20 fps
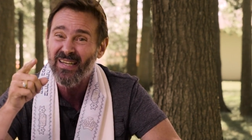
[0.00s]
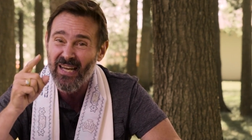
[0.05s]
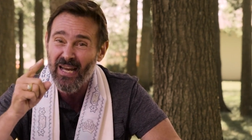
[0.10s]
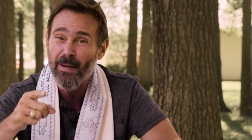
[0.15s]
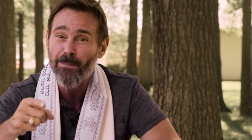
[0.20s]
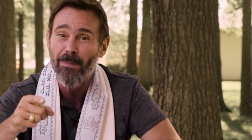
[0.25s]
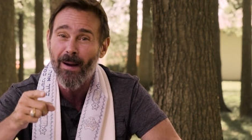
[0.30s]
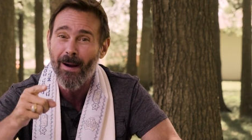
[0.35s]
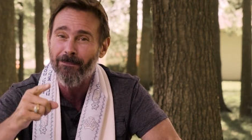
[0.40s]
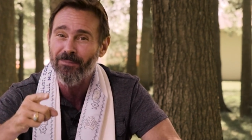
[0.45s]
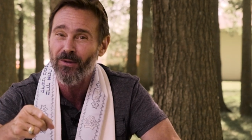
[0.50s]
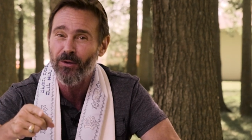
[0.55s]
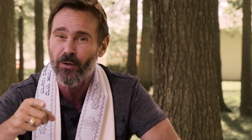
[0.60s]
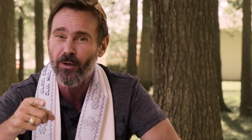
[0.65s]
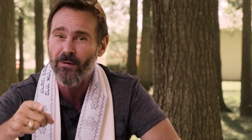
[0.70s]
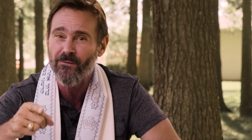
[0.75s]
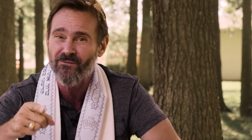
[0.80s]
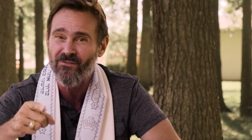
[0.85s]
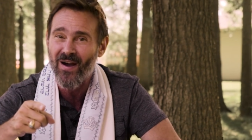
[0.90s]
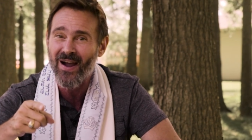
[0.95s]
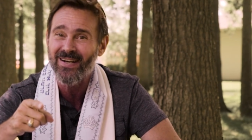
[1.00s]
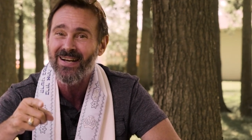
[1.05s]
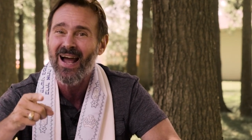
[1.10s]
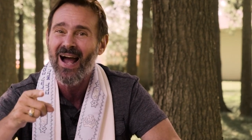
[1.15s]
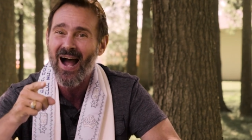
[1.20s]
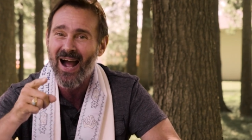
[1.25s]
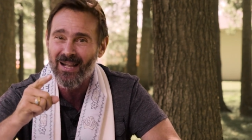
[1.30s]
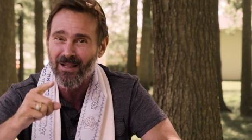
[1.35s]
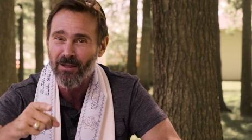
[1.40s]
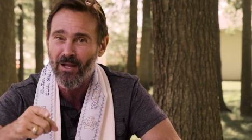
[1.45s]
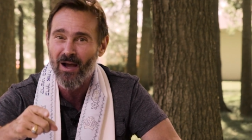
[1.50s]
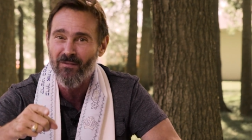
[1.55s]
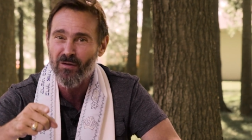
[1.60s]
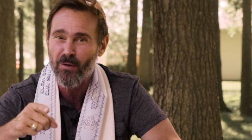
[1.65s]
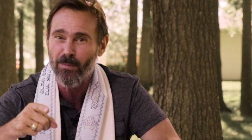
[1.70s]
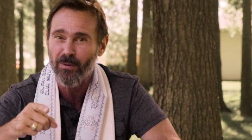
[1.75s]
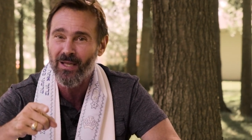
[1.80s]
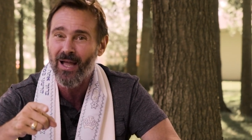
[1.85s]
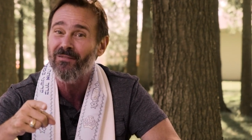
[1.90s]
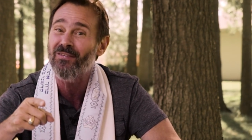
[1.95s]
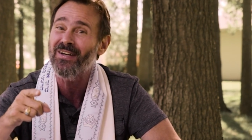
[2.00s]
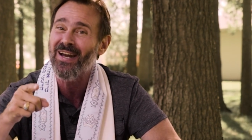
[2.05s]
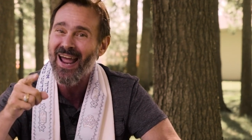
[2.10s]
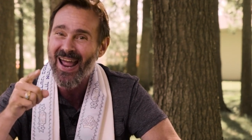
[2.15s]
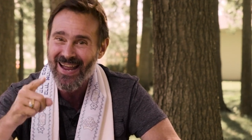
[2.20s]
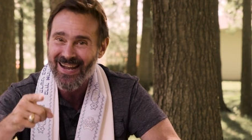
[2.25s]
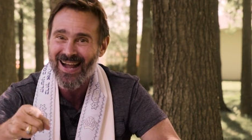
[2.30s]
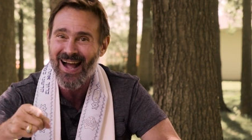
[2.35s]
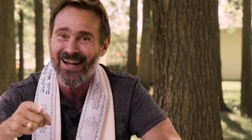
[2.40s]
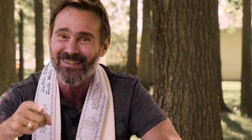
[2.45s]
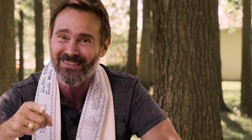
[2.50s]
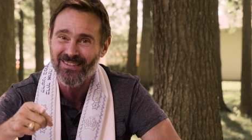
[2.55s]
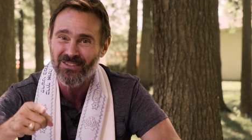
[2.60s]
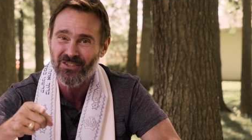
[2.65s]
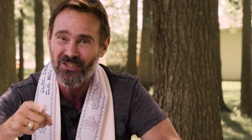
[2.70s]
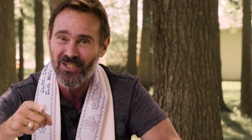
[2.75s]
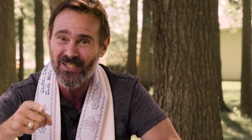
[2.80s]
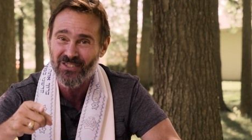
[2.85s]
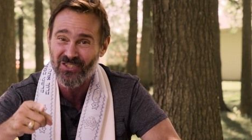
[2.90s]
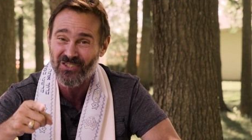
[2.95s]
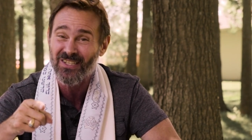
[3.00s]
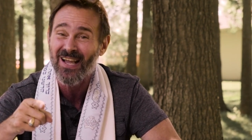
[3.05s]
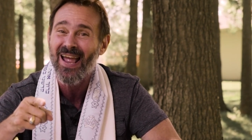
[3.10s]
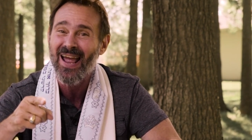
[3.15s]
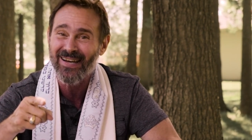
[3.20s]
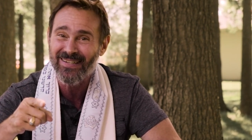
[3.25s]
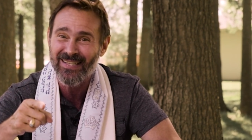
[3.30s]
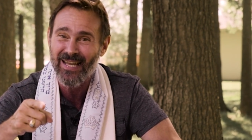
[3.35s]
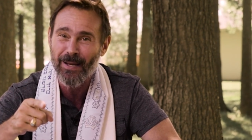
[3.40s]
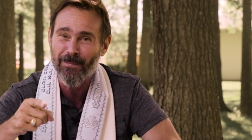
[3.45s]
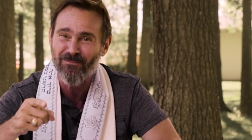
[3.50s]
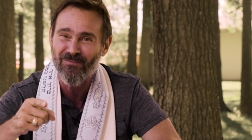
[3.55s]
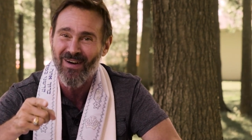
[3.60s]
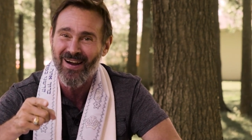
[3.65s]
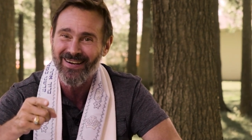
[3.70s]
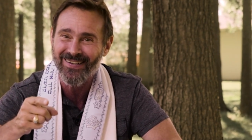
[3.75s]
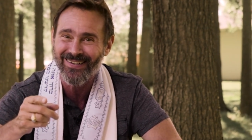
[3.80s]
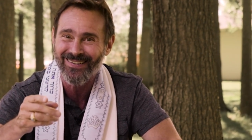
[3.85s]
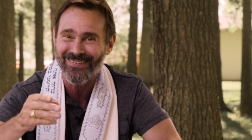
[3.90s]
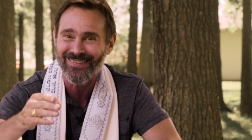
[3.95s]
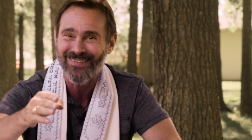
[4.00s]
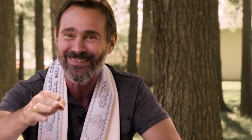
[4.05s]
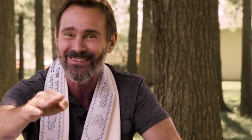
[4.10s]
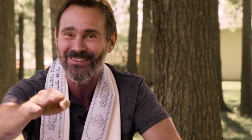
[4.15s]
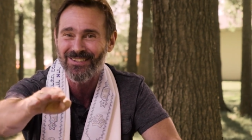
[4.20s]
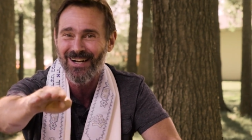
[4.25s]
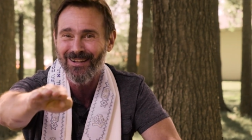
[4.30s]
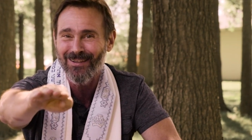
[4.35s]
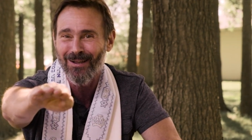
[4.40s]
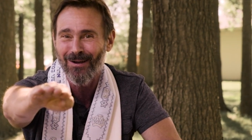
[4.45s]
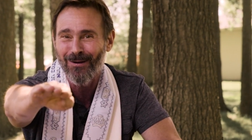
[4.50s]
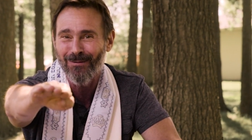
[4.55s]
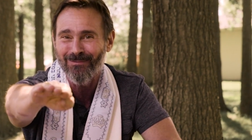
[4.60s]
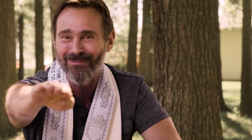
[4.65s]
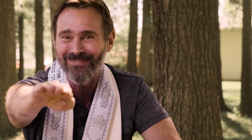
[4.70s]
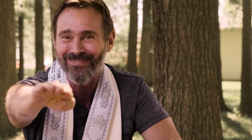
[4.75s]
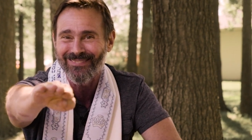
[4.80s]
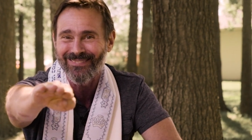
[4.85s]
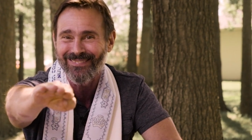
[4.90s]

Keep up the good fight. I love you, beloved. Hang on to Jesus and keep fighting. Shalom.